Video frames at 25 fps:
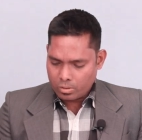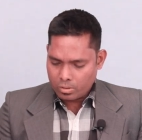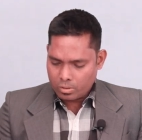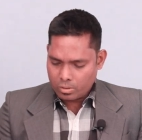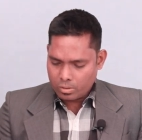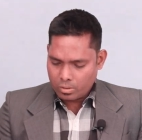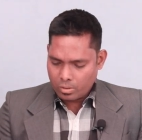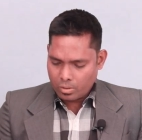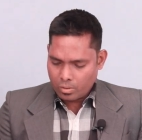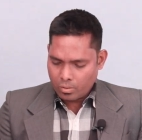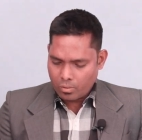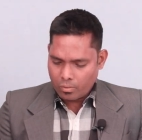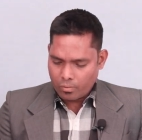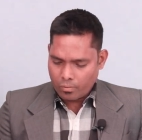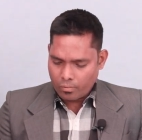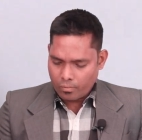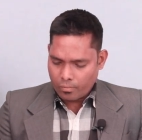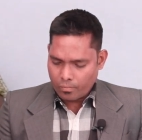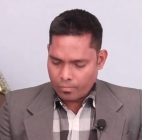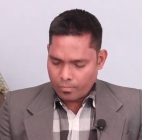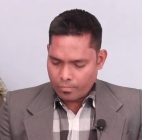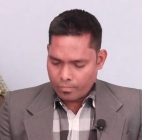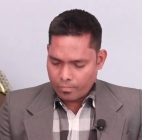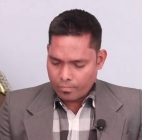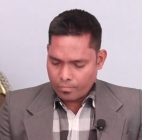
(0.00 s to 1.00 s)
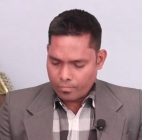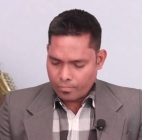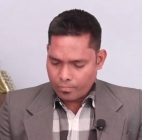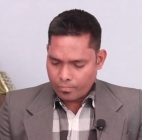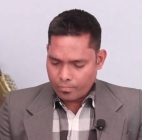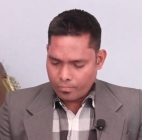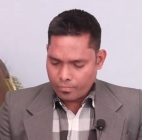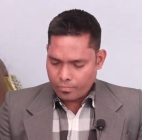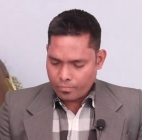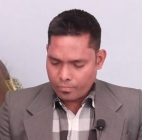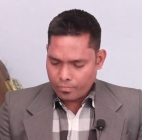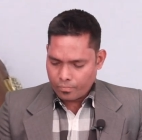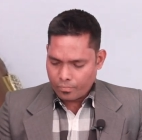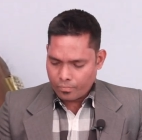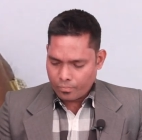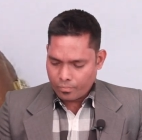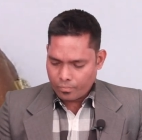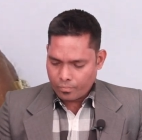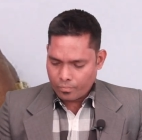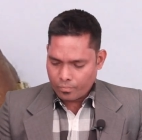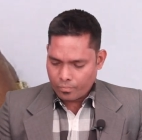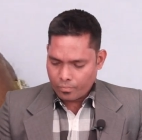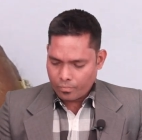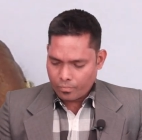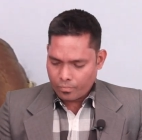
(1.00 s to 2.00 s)

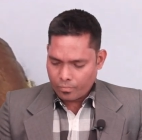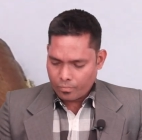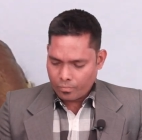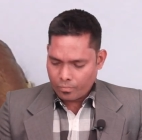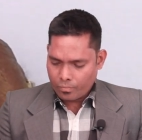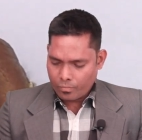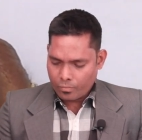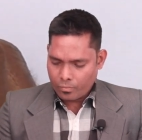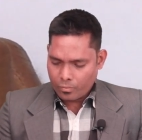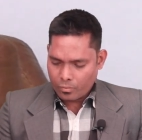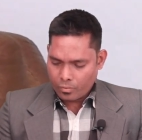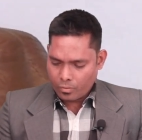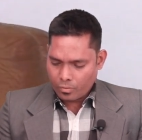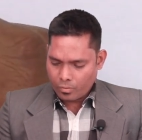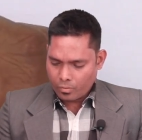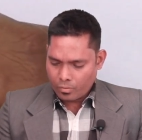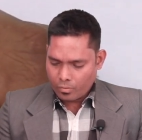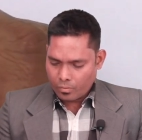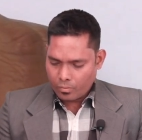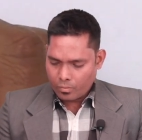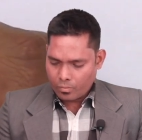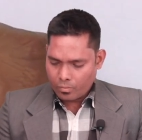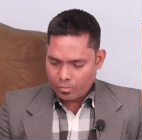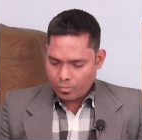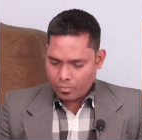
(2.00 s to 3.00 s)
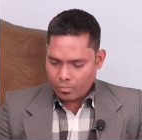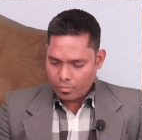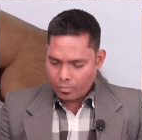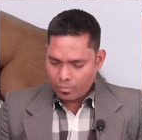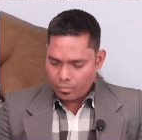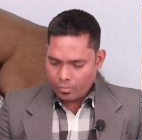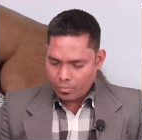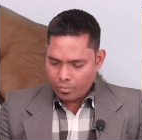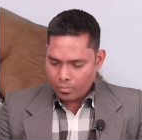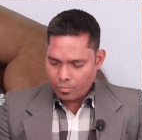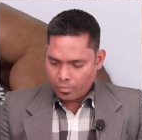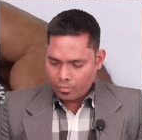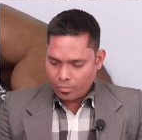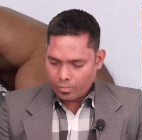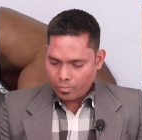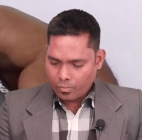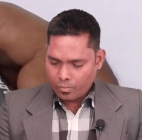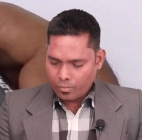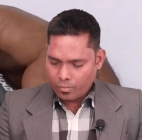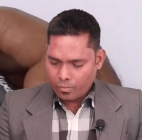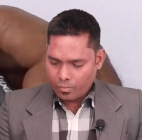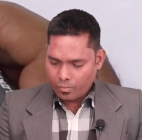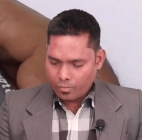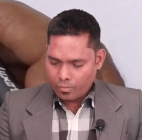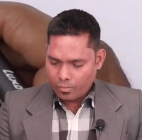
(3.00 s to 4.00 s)

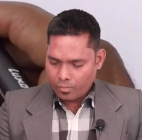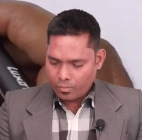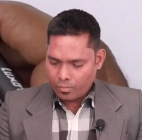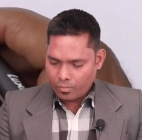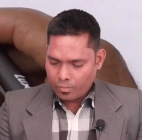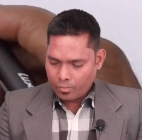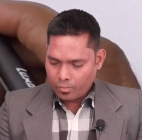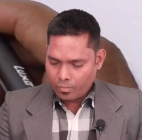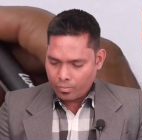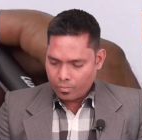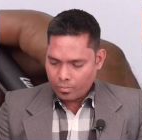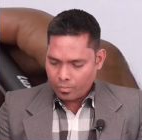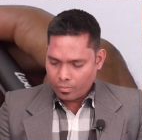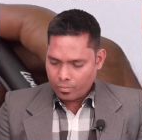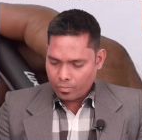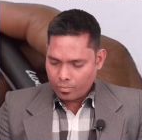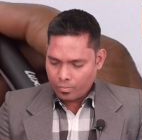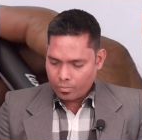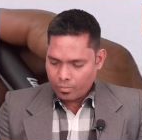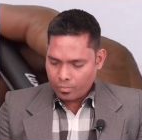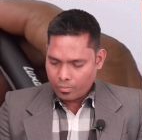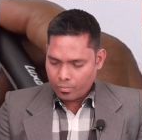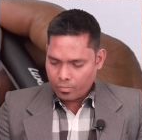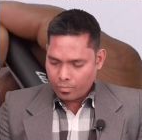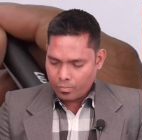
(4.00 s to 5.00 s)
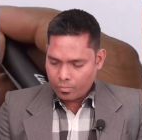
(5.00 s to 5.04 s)
Nobody speaks.